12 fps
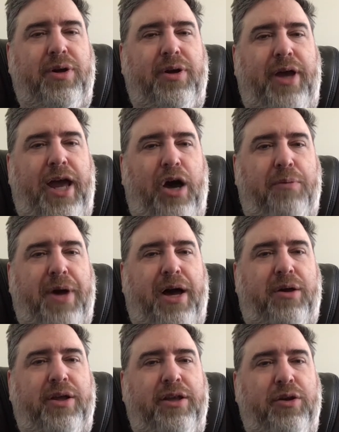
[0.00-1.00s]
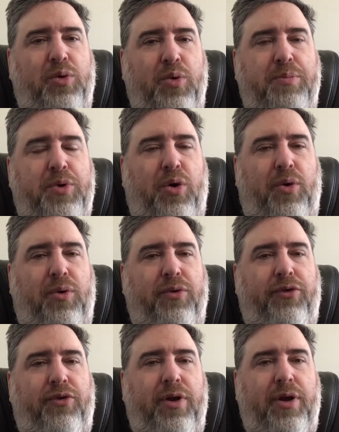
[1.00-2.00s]
help out in the group
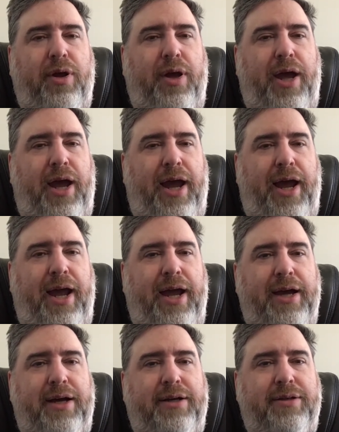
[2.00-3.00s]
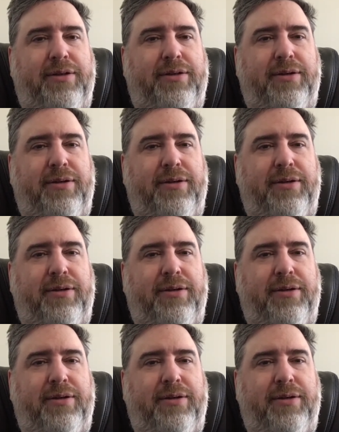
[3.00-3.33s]
goals, and